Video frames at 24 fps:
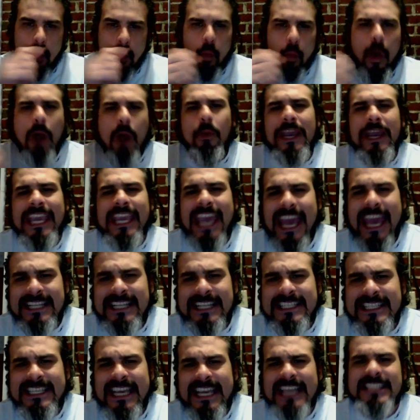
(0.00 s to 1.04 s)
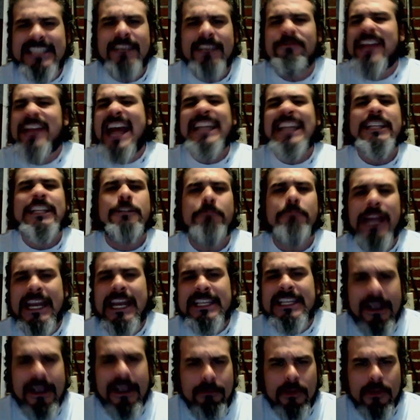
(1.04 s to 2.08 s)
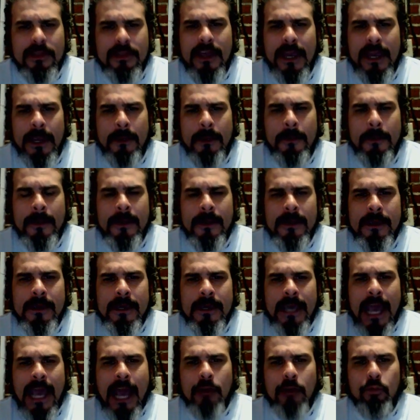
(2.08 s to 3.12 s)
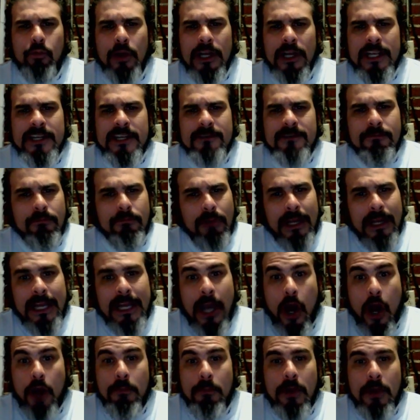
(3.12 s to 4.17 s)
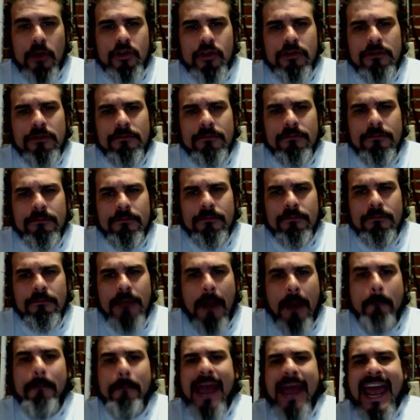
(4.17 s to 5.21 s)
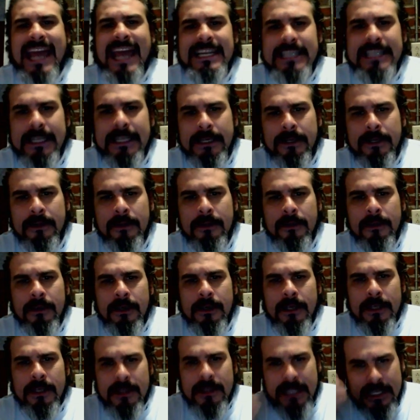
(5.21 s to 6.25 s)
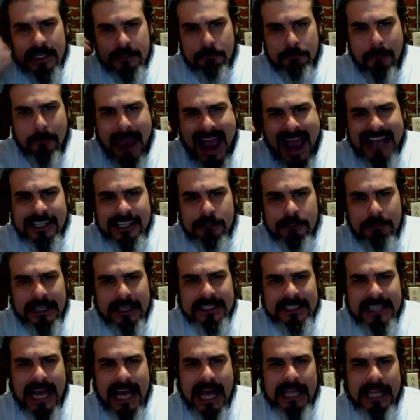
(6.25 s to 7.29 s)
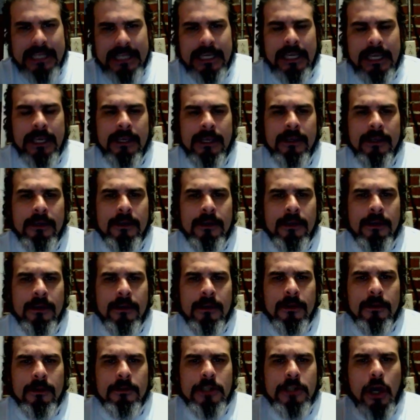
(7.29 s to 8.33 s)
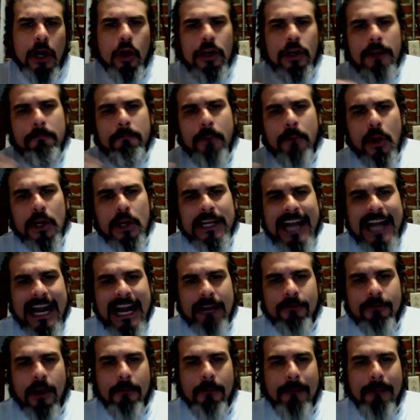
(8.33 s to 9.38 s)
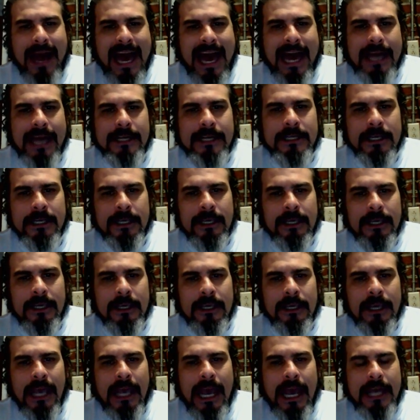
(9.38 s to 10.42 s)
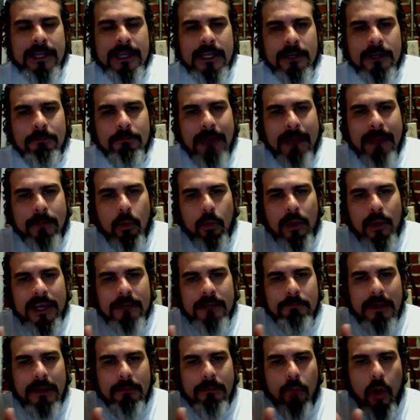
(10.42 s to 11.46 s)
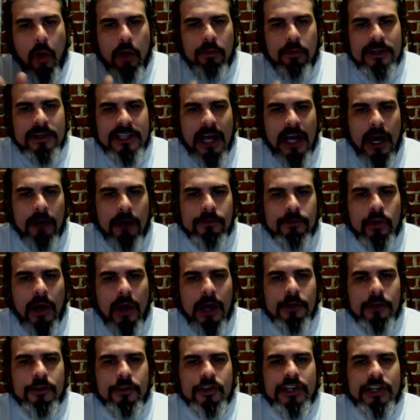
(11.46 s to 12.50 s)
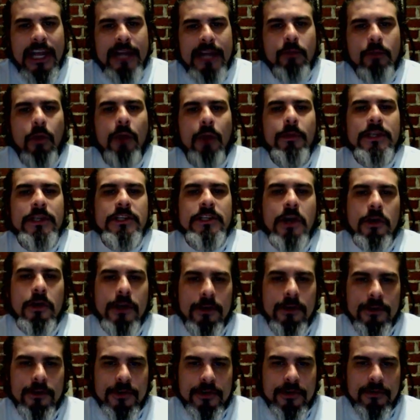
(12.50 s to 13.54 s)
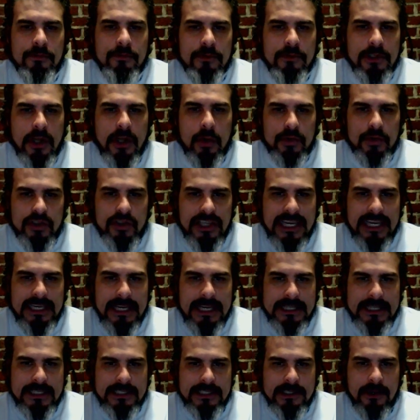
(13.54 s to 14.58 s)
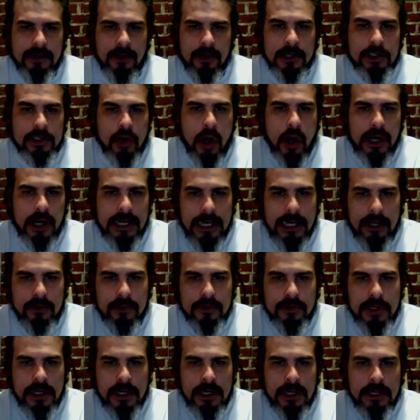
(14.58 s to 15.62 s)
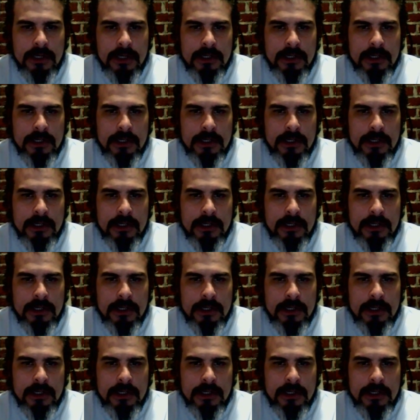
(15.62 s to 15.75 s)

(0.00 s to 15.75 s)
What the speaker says: what we can see as if that explains everything, and really almost abandon this mass mentality, totally put it out of our mind, and then maybe we can be more resolved to understanding what we don't see necessarily. Dark energy,